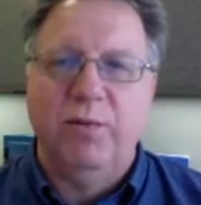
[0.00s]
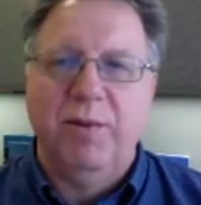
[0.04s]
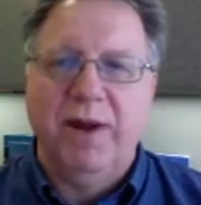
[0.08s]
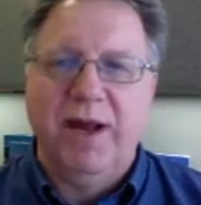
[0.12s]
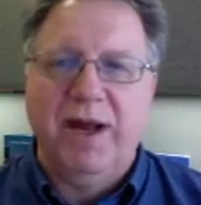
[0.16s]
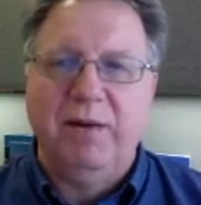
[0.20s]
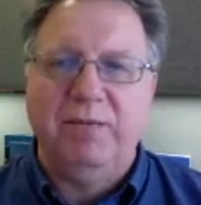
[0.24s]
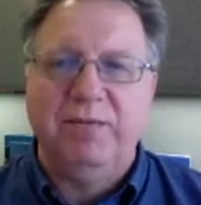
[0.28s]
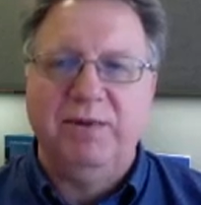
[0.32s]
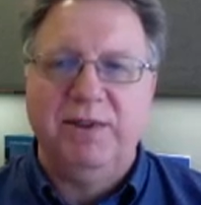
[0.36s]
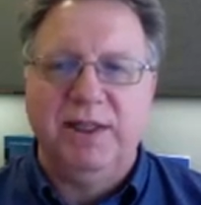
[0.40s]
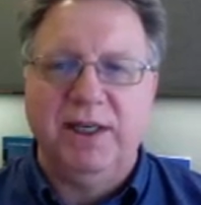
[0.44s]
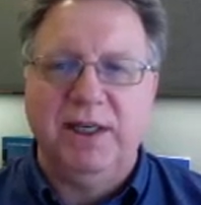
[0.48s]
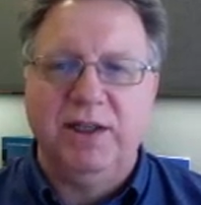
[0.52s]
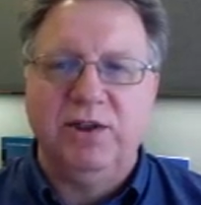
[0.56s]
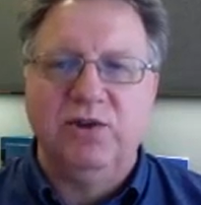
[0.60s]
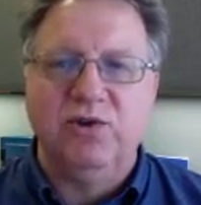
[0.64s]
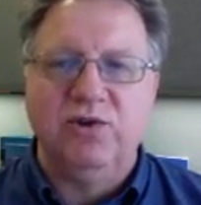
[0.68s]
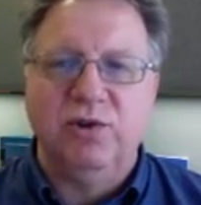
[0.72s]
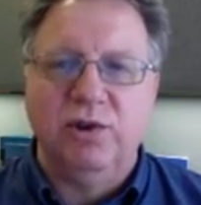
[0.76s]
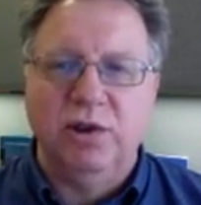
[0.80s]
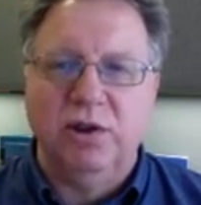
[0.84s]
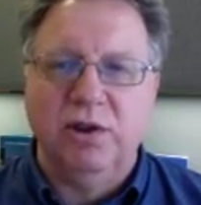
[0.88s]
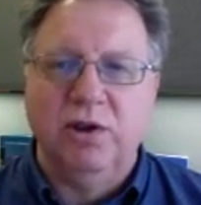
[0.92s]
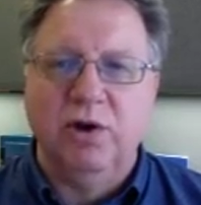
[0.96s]
the map to
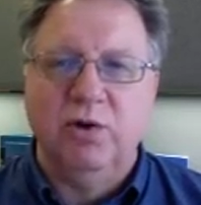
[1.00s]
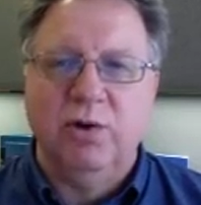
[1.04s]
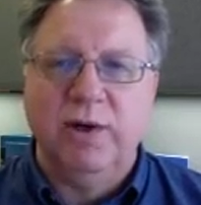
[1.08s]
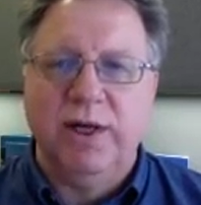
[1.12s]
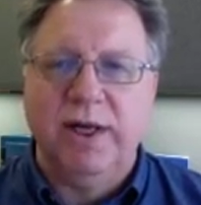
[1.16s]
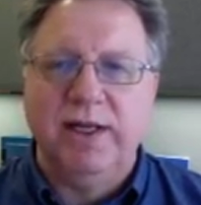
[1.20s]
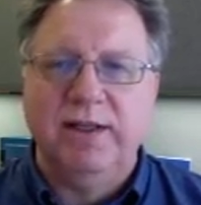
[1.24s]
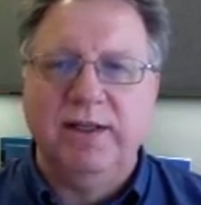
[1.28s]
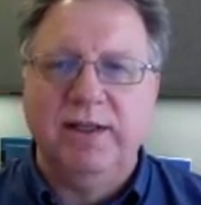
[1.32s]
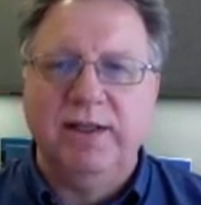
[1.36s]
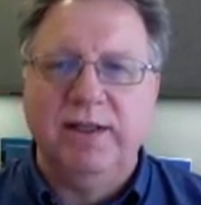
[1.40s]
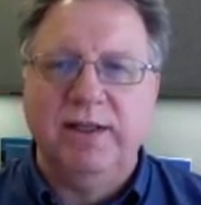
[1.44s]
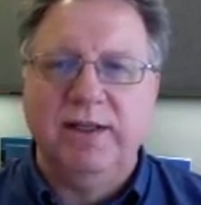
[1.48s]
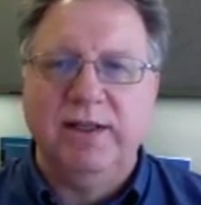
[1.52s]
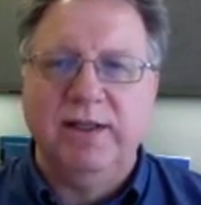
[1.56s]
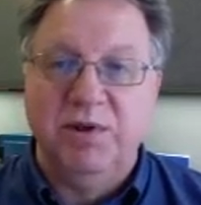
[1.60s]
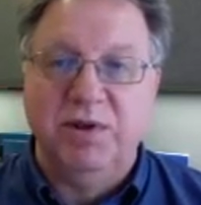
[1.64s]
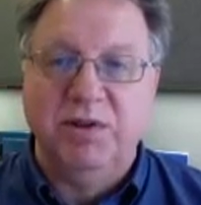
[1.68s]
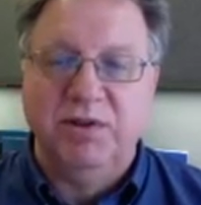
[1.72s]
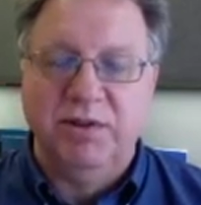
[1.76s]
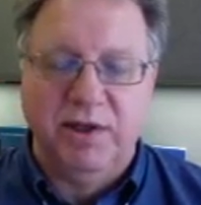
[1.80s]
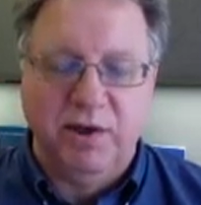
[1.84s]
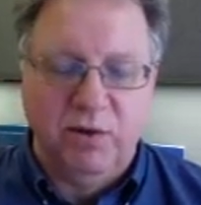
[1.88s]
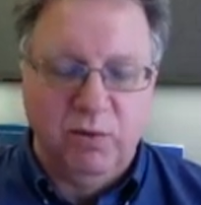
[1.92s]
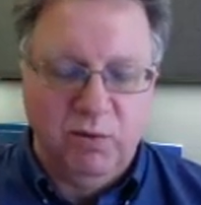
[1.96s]
actually locate to the
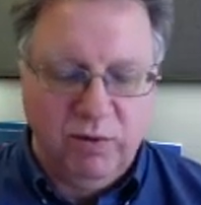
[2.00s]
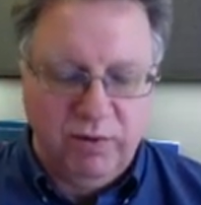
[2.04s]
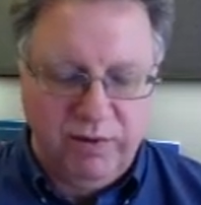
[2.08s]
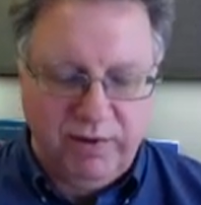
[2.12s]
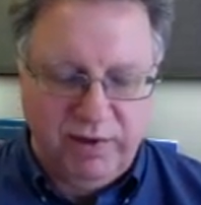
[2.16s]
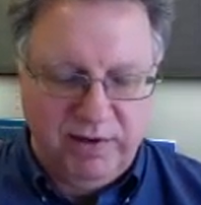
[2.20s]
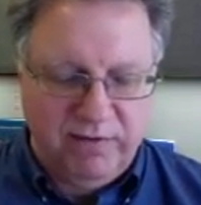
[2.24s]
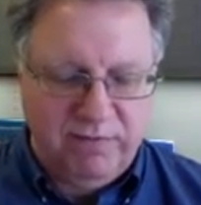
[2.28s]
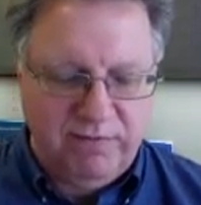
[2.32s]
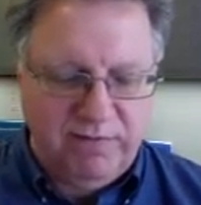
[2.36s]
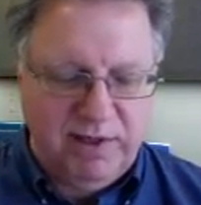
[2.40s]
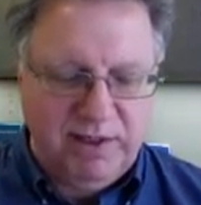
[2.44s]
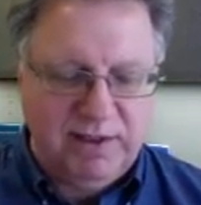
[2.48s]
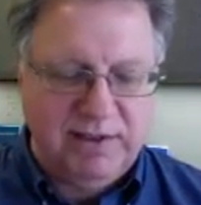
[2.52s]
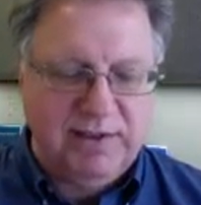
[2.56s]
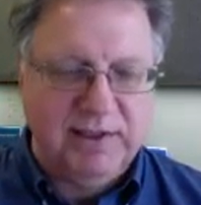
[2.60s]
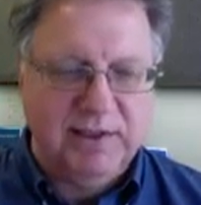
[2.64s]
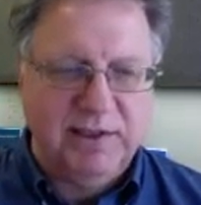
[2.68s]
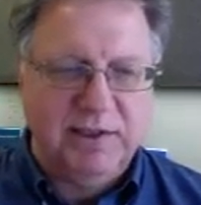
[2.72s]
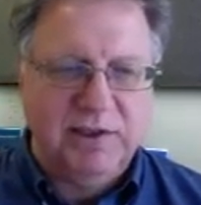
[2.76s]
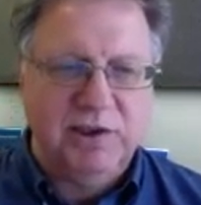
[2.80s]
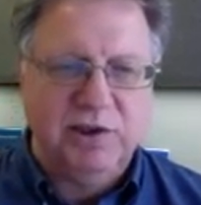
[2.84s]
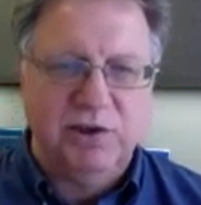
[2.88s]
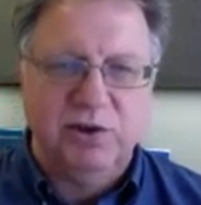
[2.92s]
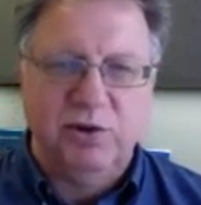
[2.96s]
building where the event
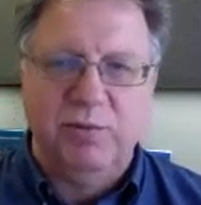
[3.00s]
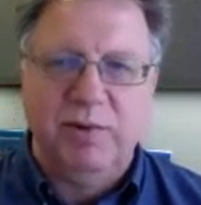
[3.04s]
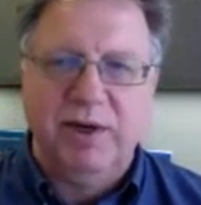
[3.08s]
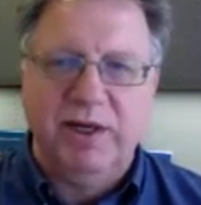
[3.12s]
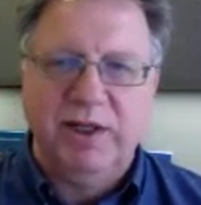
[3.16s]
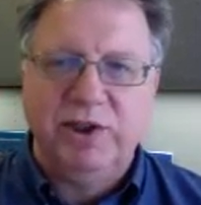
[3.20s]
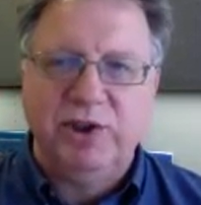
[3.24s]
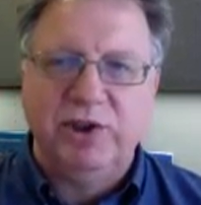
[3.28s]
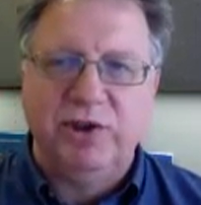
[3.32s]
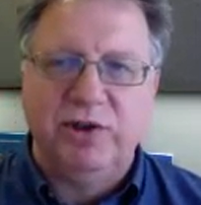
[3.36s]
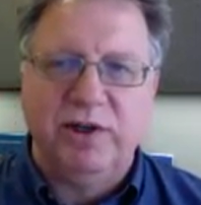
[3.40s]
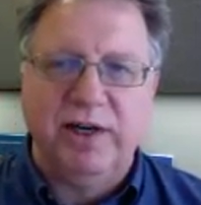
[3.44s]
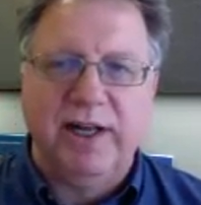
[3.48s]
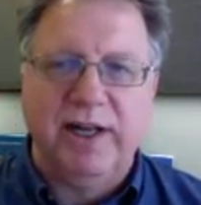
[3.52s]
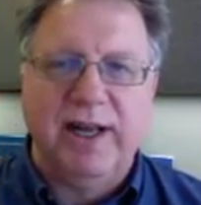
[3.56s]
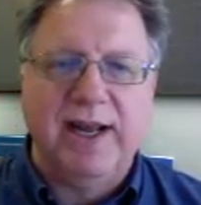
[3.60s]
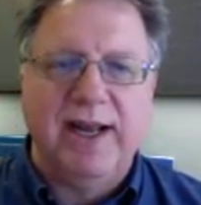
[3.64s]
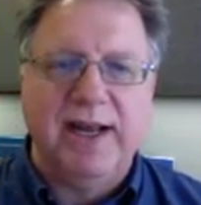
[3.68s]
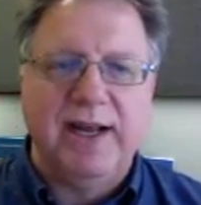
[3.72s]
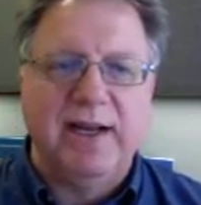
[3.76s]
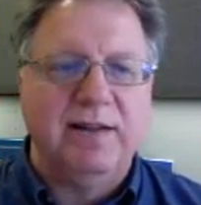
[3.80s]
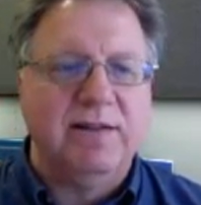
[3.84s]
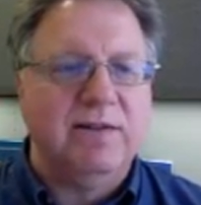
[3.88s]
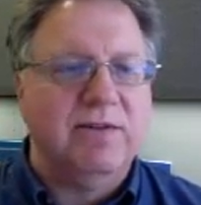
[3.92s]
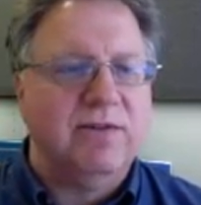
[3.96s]
is, so make sure
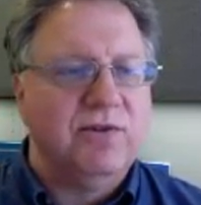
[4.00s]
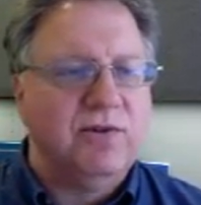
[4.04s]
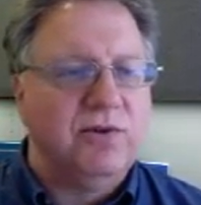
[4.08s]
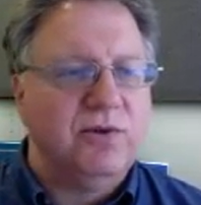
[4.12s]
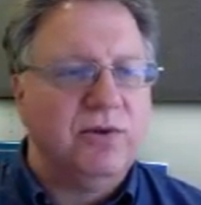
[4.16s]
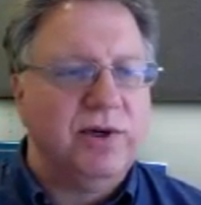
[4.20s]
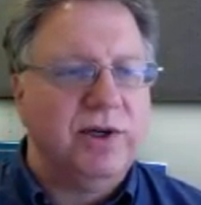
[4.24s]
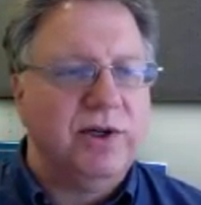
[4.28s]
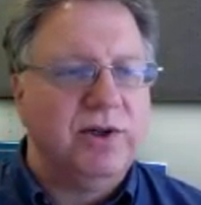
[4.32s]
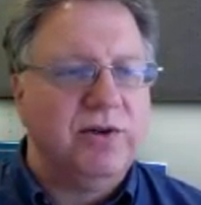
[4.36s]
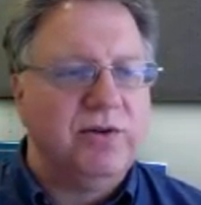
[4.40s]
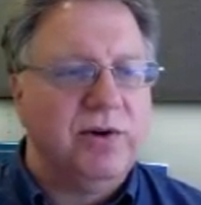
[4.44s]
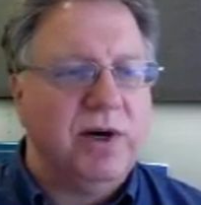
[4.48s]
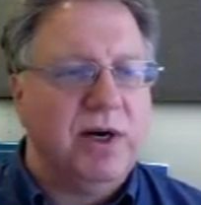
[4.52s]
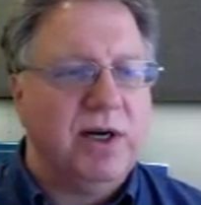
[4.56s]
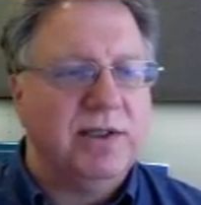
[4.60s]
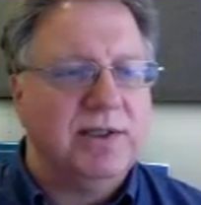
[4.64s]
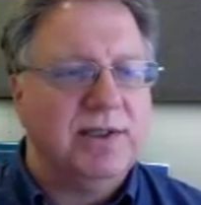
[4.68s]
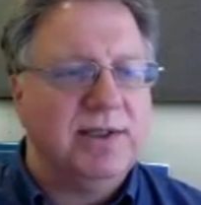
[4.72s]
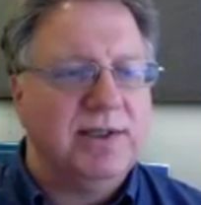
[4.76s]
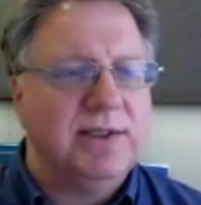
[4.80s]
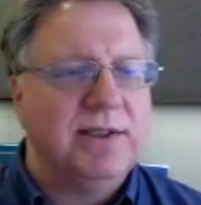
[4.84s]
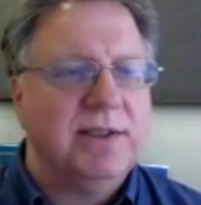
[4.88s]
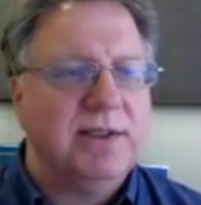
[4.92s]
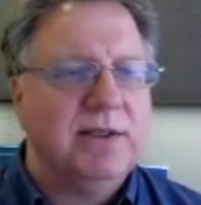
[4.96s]
to add the street
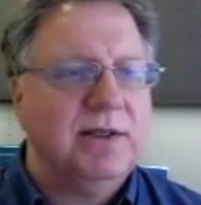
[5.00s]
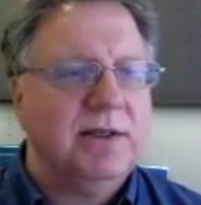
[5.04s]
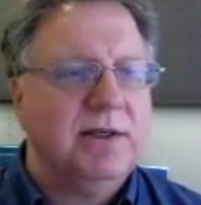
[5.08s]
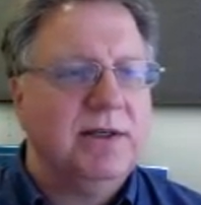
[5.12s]
address.